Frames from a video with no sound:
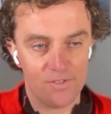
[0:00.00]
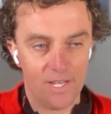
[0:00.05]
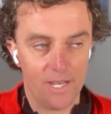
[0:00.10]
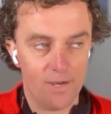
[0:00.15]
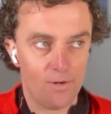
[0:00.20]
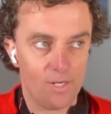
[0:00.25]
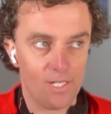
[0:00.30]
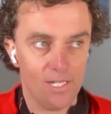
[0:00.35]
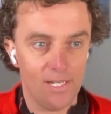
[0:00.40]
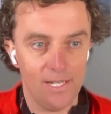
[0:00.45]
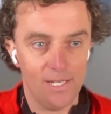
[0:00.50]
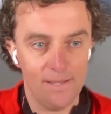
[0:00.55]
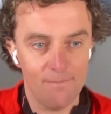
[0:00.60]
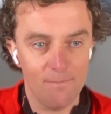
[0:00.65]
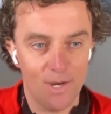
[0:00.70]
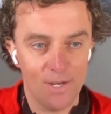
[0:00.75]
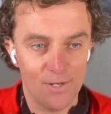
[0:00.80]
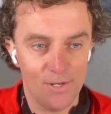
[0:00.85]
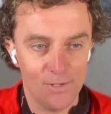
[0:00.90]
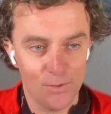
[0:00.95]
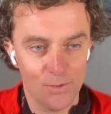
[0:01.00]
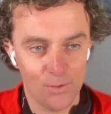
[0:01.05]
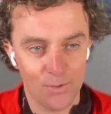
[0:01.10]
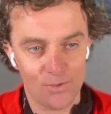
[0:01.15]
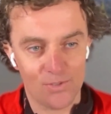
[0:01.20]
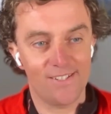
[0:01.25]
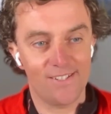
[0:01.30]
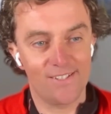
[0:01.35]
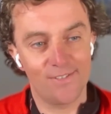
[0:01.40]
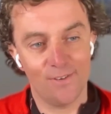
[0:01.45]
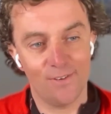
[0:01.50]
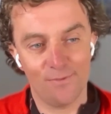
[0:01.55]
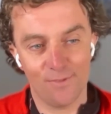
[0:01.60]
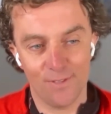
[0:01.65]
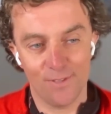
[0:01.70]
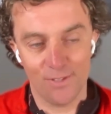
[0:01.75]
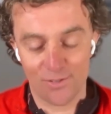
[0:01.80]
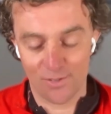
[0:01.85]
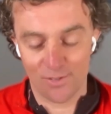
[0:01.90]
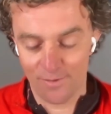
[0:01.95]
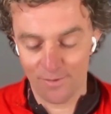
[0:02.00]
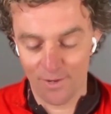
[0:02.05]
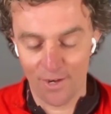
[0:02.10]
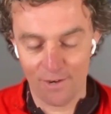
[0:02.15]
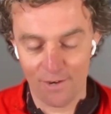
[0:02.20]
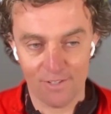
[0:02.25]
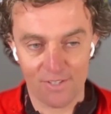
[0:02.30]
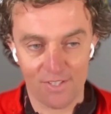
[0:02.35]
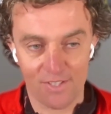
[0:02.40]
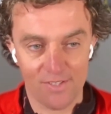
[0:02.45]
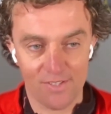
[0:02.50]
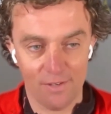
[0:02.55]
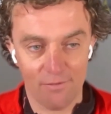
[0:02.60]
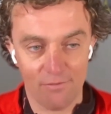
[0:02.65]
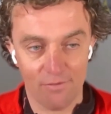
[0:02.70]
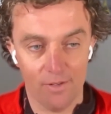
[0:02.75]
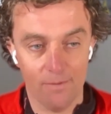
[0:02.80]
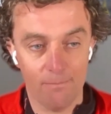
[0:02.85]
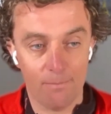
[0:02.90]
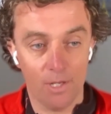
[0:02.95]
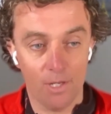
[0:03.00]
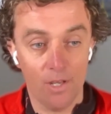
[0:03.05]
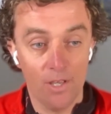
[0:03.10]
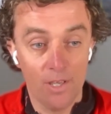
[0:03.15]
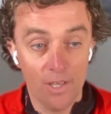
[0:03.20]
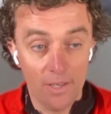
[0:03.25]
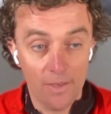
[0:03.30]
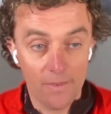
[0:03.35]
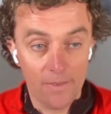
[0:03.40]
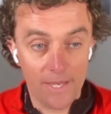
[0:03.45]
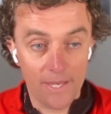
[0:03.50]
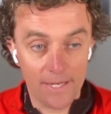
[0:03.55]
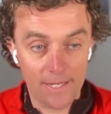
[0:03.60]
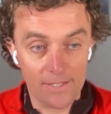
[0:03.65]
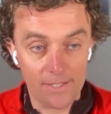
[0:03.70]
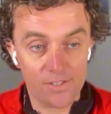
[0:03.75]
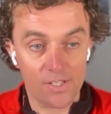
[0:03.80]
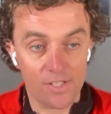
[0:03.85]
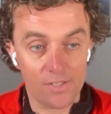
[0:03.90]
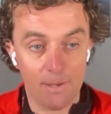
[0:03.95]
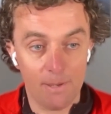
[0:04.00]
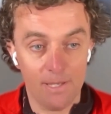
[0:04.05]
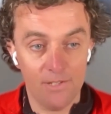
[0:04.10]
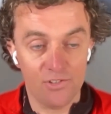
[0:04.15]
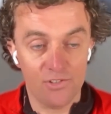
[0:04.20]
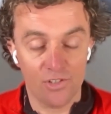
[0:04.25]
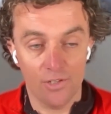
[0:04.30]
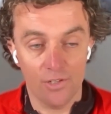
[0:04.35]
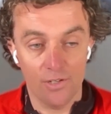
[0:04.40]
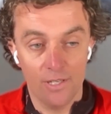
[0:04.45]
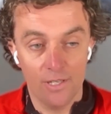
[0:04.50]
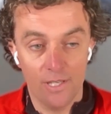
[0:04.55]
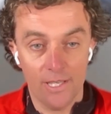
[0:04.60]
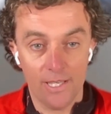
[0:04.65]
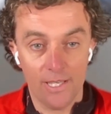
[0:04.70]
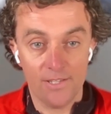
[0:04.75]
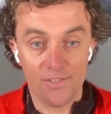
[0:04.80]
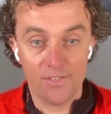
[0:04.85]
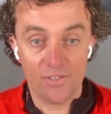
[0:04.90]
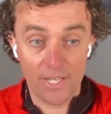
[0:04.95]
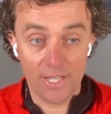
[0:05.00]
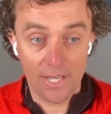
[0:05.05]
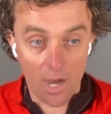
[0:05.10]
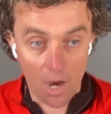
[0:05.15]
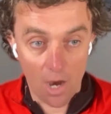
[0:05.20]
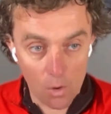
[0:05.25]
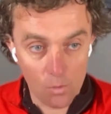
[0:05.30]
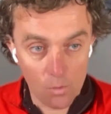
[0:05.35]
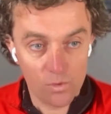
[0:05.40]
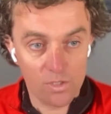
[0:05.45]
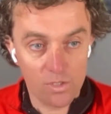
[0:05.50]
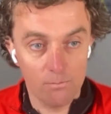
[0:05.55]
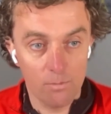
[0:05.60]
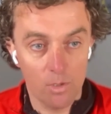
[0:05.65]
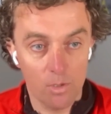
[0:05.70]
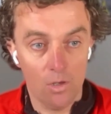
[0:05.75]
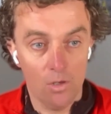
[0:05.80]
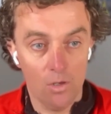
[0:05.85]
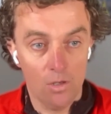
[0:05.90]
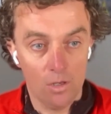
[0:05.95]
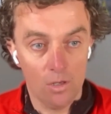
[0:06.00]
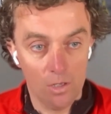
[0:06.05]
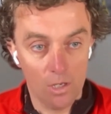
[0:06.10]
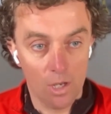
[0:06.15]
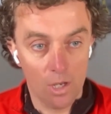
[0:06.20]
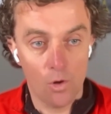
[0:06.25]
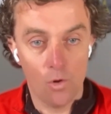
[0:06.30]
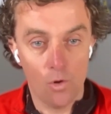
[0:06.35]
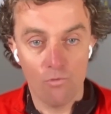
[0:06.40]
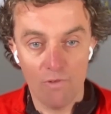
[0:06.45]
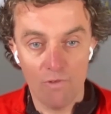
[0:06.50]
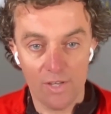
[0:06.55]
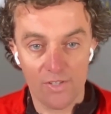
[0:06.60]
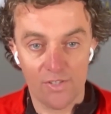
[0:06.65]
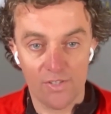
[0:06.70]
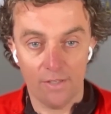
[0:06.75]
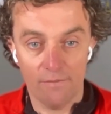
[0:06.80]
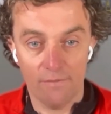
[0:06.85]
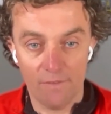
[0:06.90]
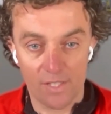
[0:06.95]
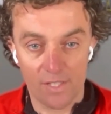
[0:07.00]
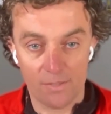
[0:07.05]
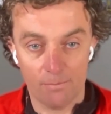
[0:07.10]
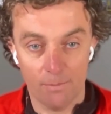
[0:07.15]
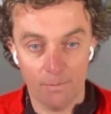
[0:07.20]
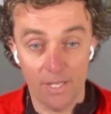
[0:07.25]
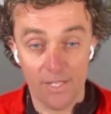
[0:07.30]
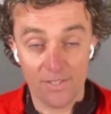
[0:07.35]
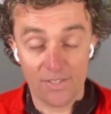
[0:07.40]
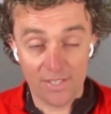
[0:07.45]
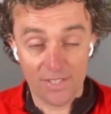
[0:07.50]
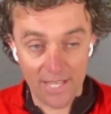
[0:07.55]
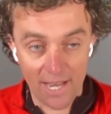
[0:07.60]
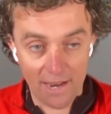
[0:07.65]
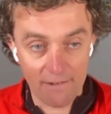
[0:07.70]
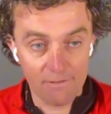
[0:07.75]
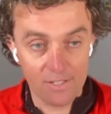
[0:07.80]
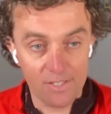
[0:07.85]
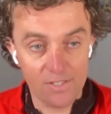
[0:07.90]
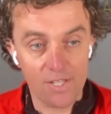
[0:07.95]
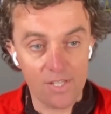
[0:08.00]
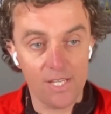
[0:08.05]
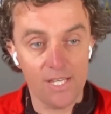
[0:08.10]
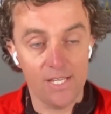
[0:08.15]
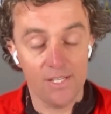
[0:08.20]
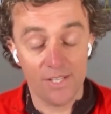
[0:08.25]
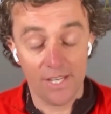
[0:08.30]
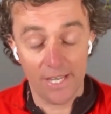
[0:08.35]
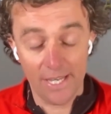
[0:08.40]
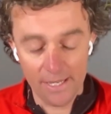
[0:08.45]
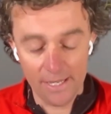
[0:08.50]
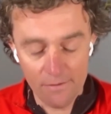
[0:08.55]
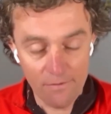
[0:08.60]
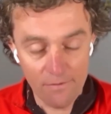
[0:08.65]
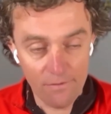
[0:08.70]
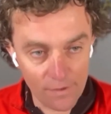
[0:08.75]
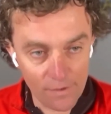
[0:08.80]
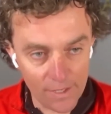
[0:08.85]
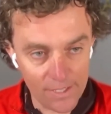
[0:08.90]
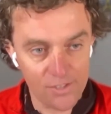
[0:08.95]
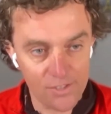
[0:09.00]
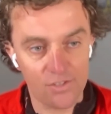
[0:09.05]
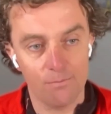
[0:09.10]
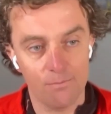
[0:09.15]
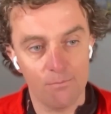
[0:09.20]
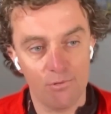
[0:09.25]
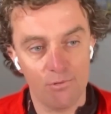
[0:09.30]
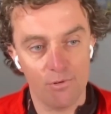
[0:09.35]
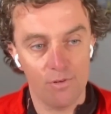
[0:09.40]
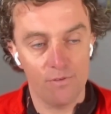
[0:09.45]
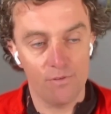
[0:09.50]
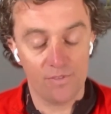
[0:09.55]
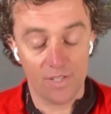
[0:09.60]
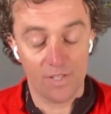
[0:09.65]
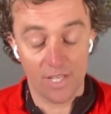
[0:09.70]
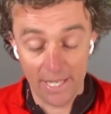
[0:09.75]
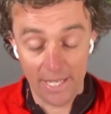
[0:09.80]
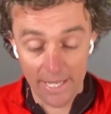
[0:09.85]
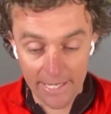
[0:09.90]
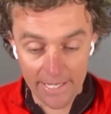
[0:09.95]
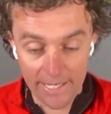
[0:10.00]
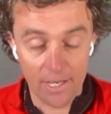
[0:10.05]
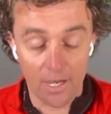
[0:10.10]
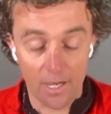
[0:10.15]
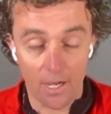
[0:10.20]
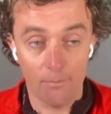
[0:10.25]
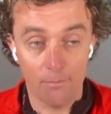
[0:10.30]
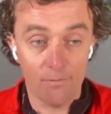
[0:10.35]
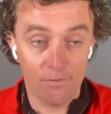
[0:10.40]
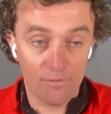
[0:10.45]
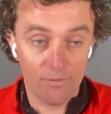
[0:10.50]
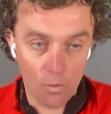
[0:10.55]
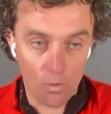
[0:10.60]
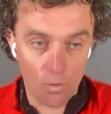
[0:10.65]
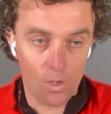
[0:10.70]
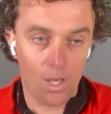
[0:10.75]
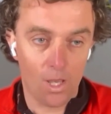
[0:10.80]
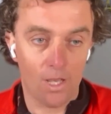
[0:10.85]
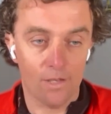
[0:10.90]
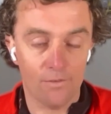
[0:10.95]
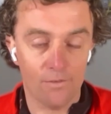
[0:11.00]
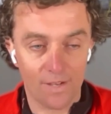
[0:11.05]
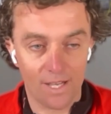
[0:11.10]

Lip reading: Now, clearly mine and yours definition of high risk is different, but the NHS pension is the ultimate low risk investment. It's guaranteed inflation proofed income for life.